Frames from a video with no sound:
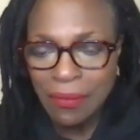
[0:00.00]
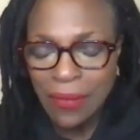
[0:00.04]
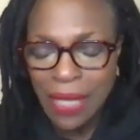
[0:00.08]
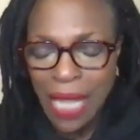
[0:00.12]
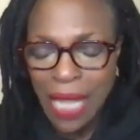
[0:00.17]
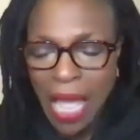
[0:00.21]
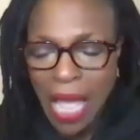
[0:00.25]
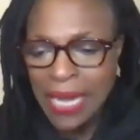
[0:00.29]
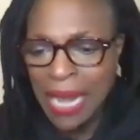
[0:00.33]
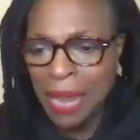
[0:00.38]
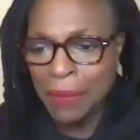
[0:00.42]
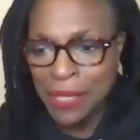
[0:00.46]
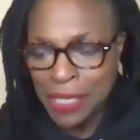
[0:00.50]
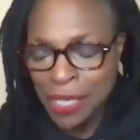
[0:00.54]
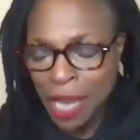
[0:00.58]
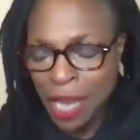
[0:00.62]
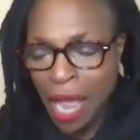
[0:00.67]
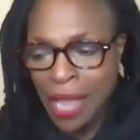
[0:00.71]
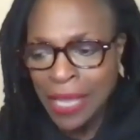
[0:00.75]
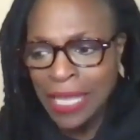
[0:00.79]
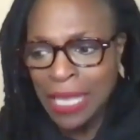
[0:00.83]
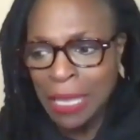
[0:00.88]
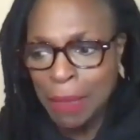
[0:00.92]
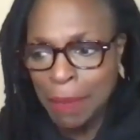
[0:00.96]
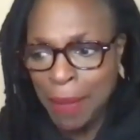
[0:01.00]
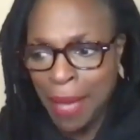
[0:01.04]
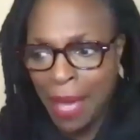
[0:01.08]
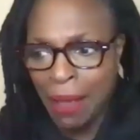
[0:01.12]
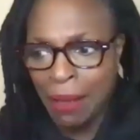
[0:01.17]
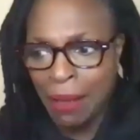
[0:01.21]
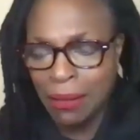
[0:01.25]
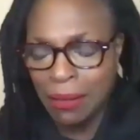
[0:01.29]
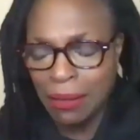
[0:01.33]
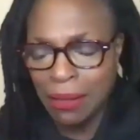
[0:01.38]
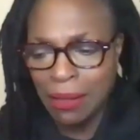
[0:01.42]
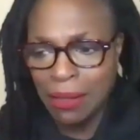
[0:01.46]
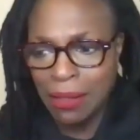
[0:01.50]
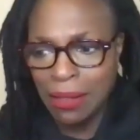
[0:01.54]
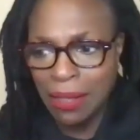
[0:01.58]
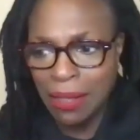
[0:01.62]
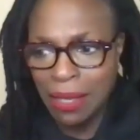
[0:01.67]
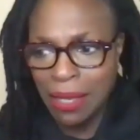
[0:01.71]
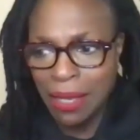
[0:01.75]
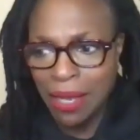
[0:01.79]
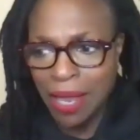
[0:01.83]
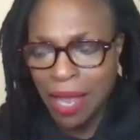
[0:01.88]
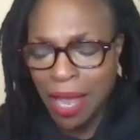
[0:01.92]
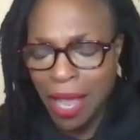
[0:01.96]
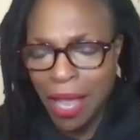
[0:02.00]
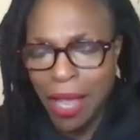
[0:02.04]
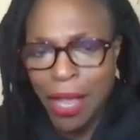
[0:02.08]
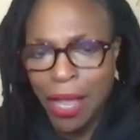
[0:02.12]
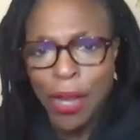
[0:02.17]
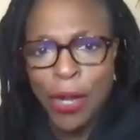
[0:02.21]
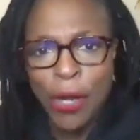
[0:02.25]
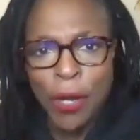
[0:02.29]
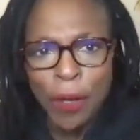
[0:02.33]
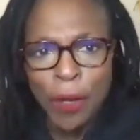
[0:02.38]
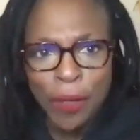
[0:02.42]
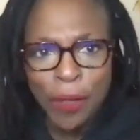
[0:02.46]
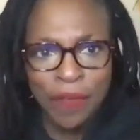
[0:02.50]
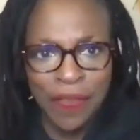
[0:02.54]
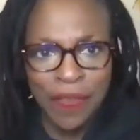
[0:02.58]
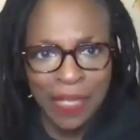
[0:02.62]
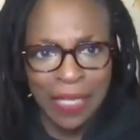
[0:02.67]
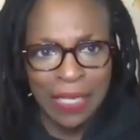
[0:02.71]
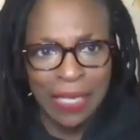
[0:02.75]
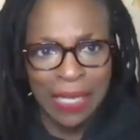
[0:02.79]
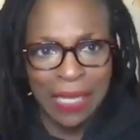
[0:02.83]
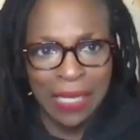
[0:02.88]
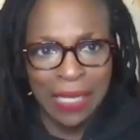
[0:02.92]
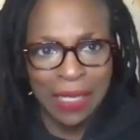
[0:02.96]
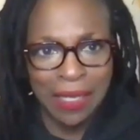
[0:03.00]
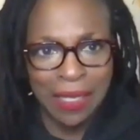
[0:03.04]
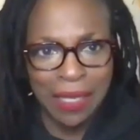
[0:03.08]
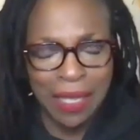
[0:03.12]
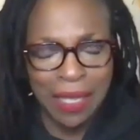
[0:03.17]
and I was talking about a hurt feeling,